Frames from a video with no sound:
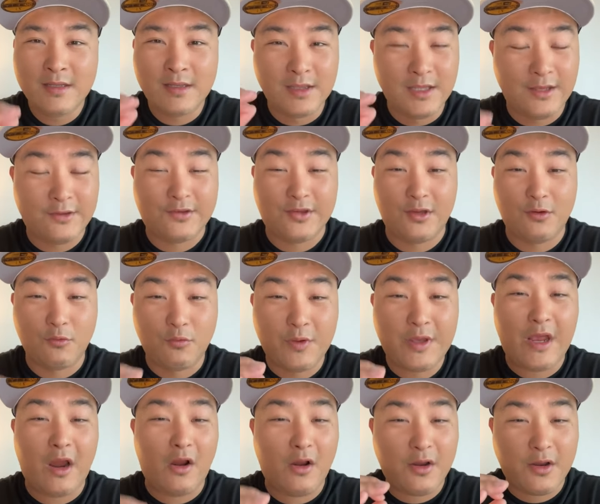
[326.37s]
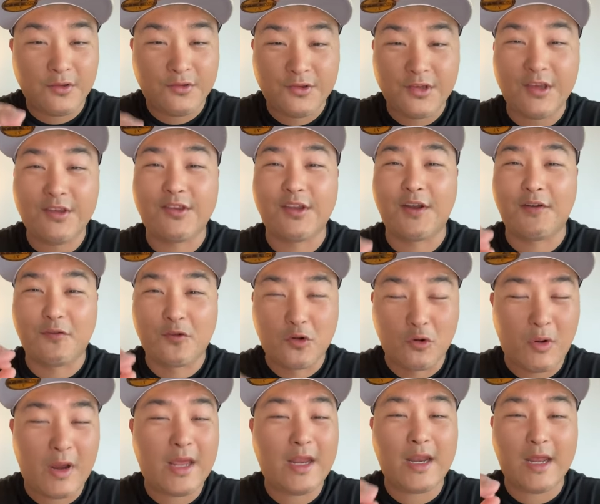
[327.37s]
Listen, we are in a season of
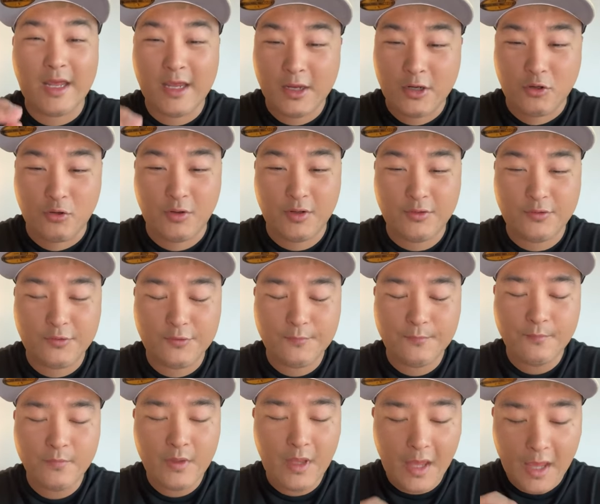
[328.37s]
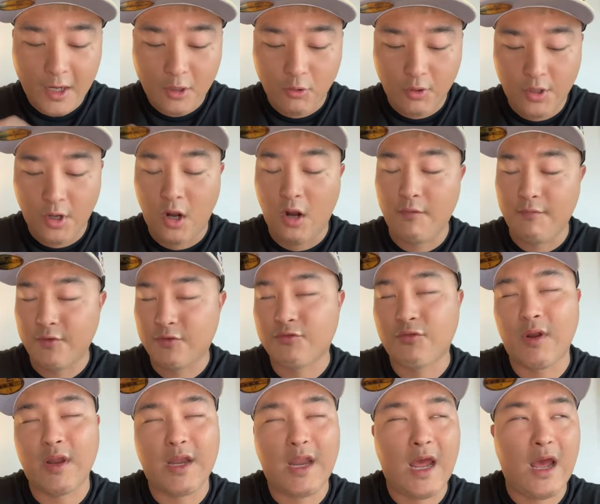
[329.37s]
great increase and great harvest
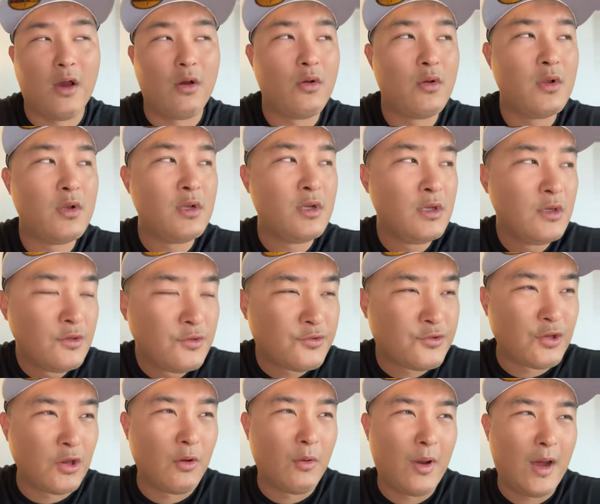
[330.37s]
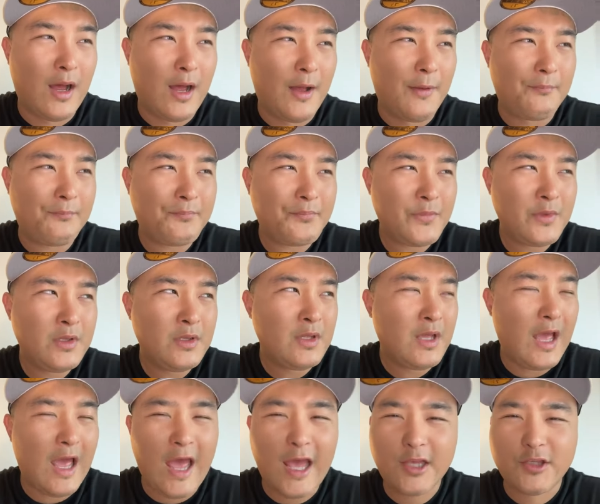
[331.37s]
right now. So, uh,
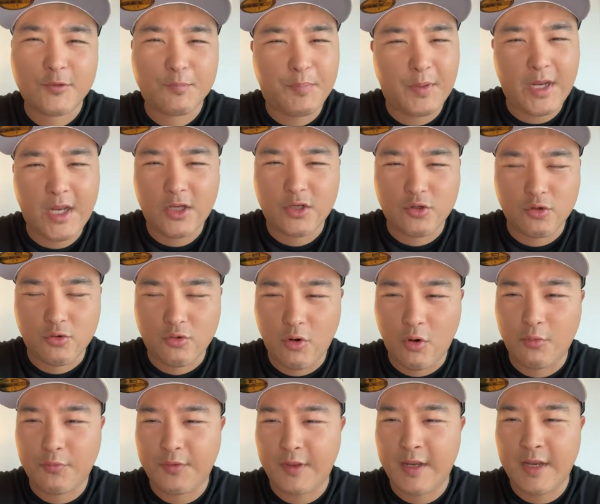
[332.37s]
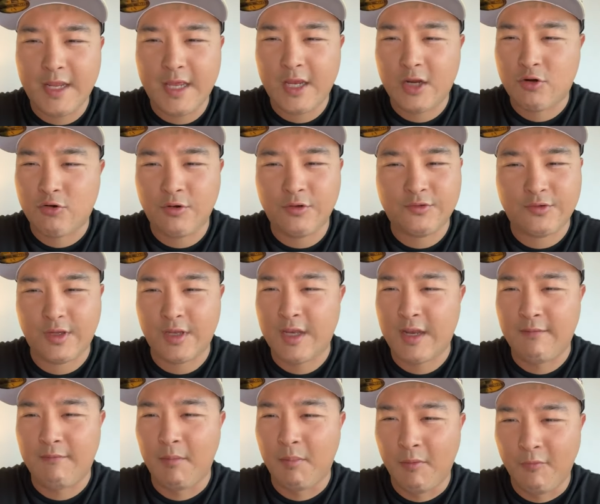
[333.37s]
exponential growth and increase like
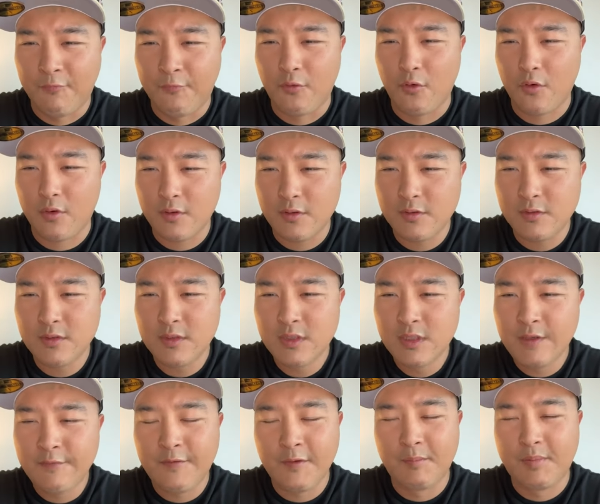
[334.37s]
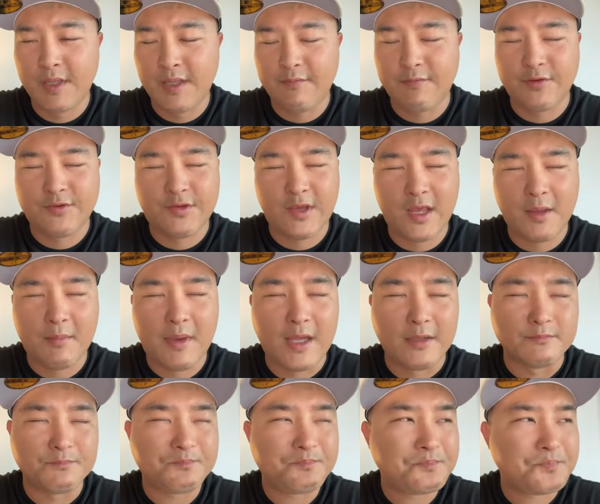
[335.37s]
never before. If you believe it, say
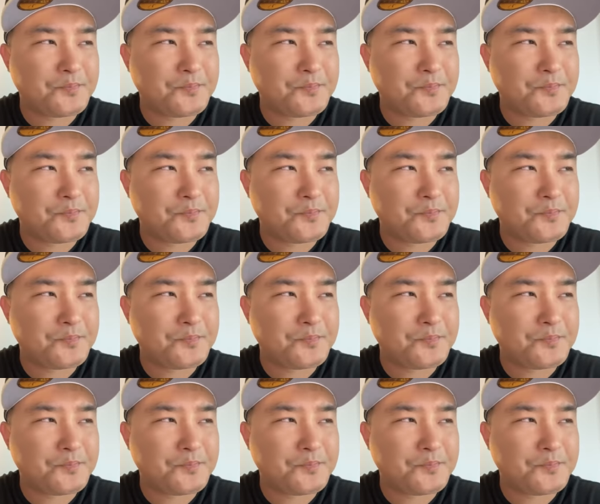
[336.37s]
amen.